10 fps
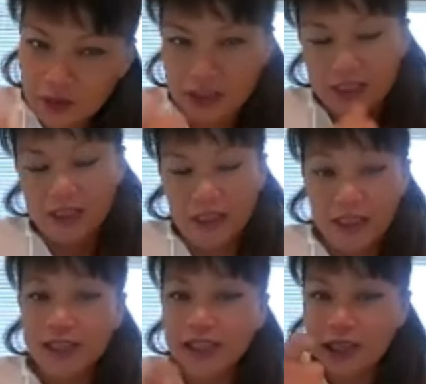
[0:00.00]
okay,
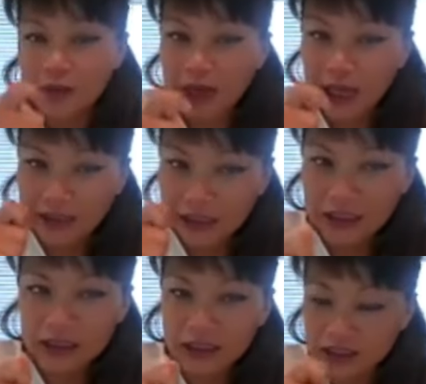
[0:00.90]
here come
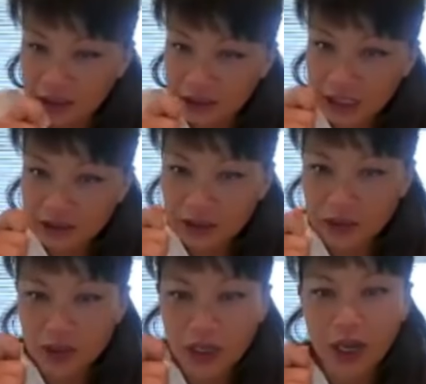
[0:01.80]
another
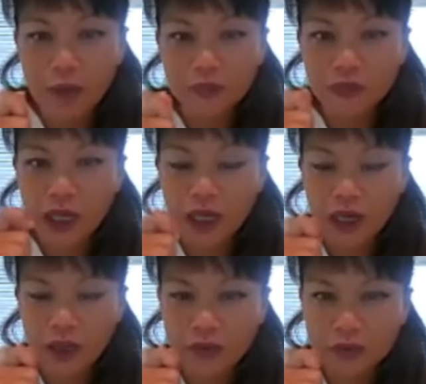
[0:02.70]
another um,
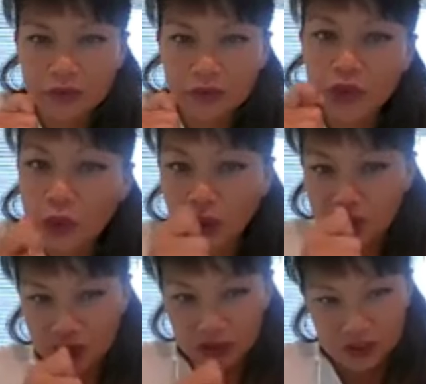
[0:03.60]
um,
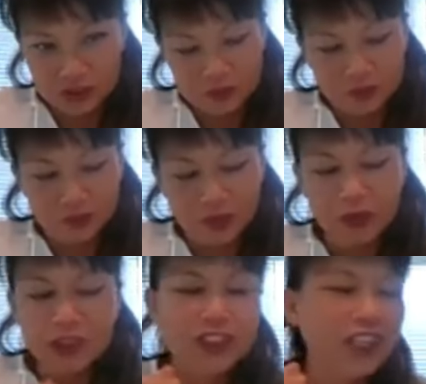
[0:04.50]
nuance.
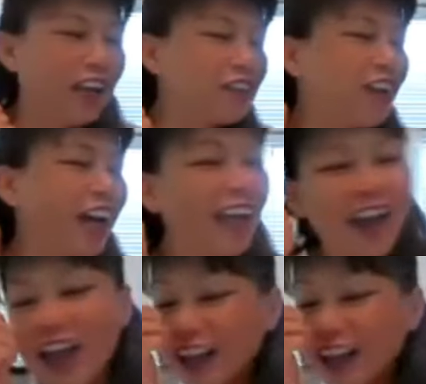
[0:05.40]
Which I find